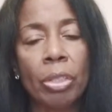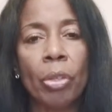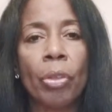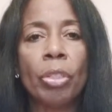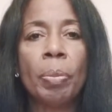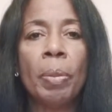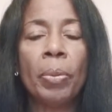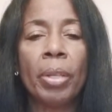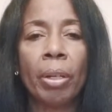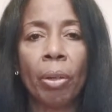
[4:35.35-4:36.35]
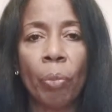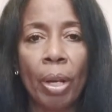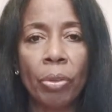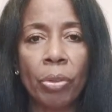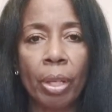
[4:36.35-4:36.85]
So, those people that are
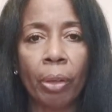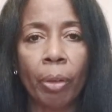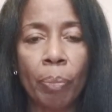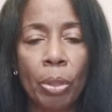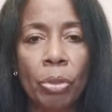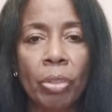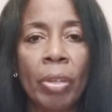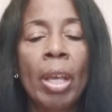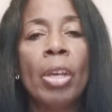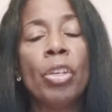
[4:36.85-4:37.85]
around you that are abusive,